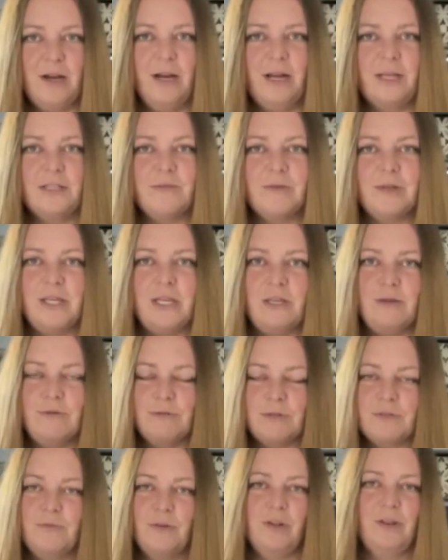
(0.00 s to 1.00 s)
It's really
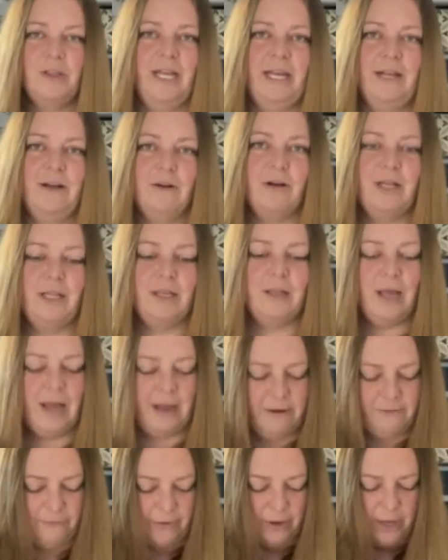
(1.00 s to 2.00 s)
useful later in
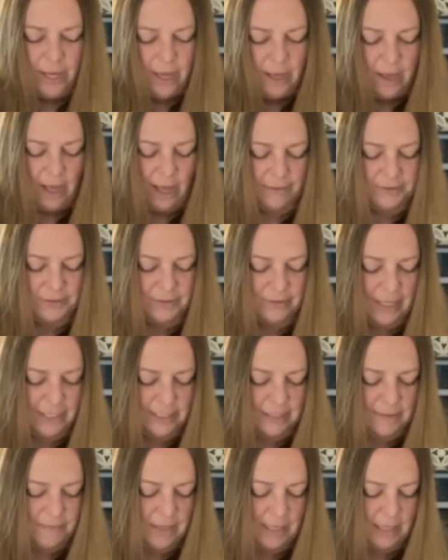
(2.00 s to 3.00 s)
life. So
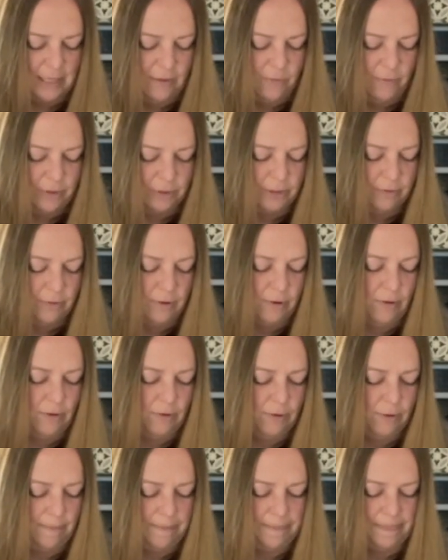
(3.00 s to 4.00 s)
that's something that we'll do a
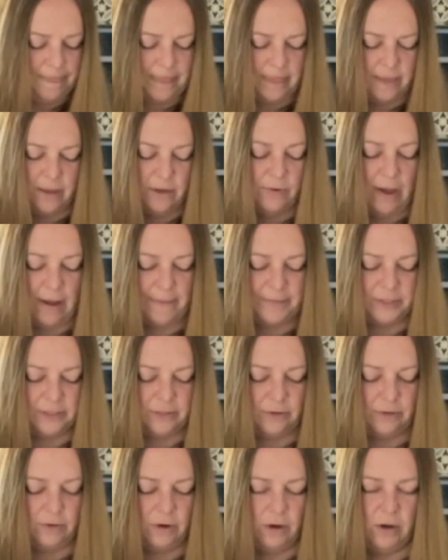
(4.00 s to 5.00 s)
whole new
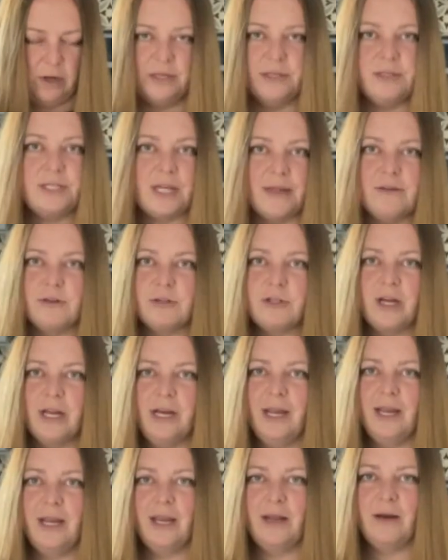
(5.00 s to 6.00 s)
episode on tether
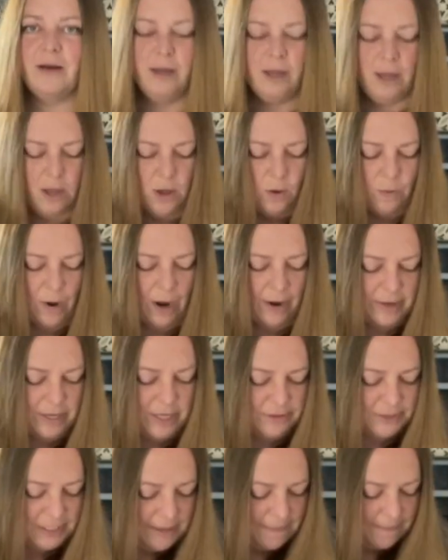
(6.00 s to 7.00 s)
training and why we
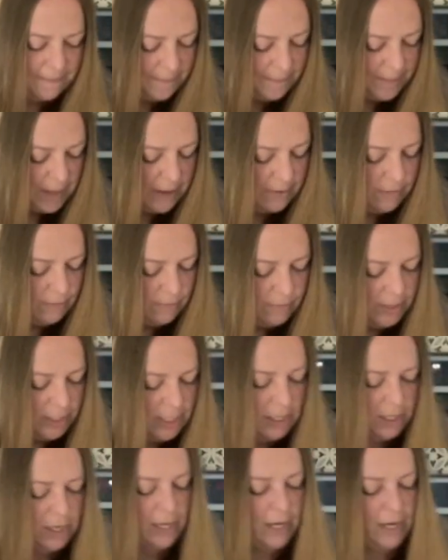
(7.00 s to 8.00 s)
use it, but
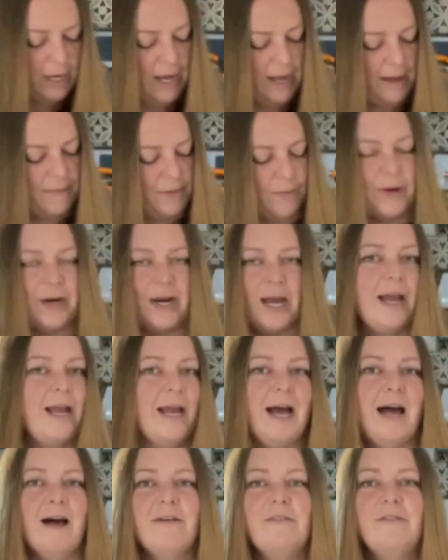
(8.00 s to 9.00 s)
really good. The one I
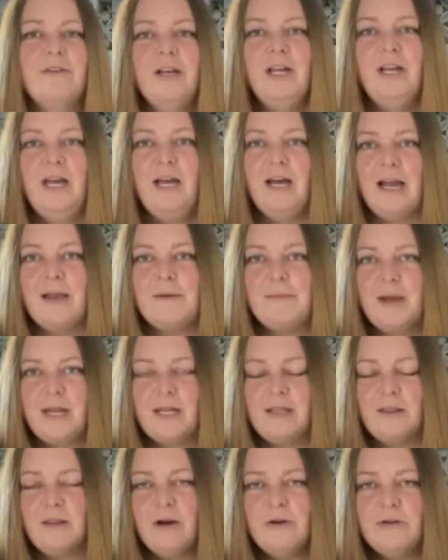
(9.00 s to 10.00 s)
have, I made
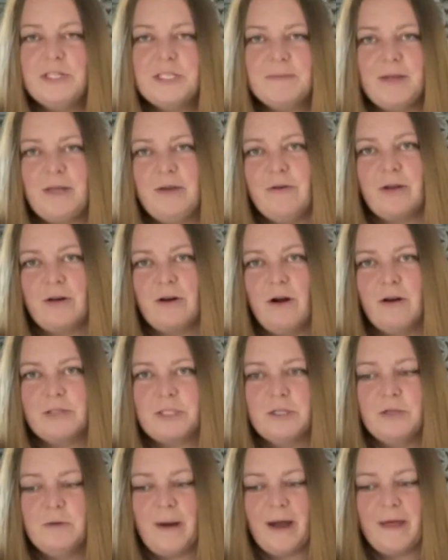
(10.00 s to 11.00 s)
at Lowe's, but you can
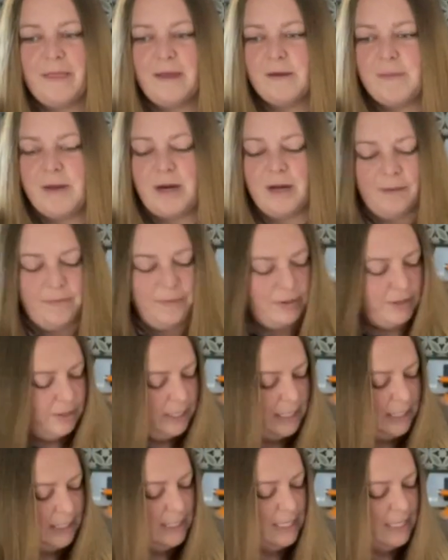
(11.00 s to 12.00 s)
also buy them, and I'll put a
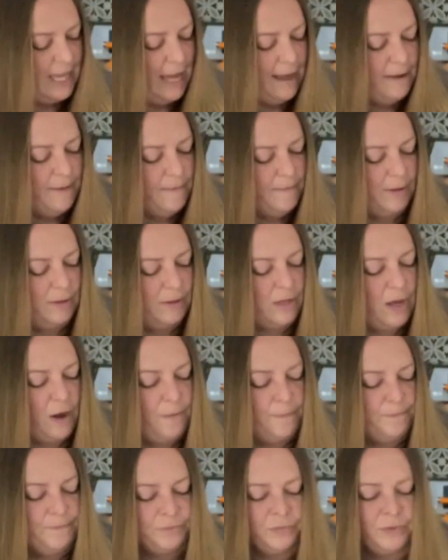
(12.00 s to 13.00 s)
link to that below.